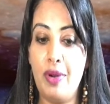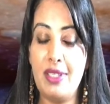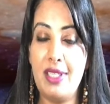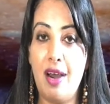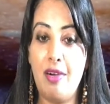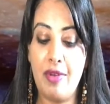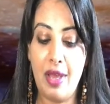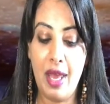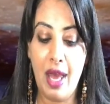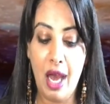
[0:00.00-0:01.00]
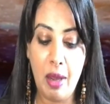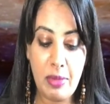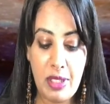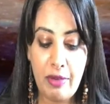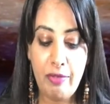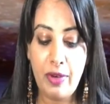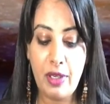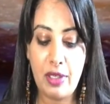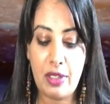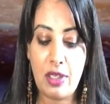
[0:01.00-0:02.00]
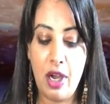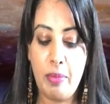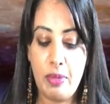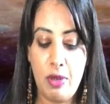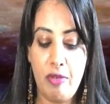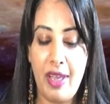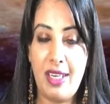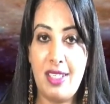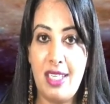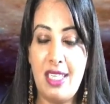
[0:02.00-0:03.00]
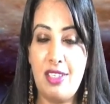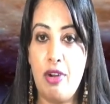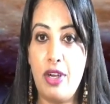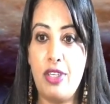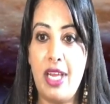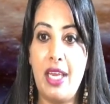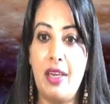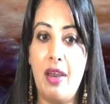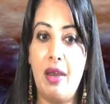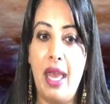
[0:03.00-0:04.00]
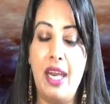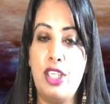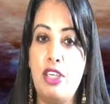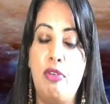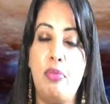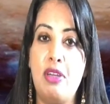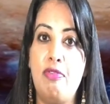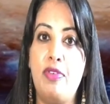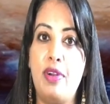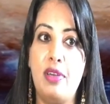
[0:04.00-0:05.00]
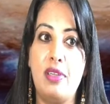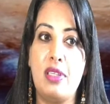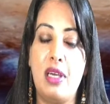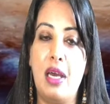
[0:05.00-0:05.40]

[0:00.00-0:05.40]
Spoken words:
itself. Different types of entities try to take energy from different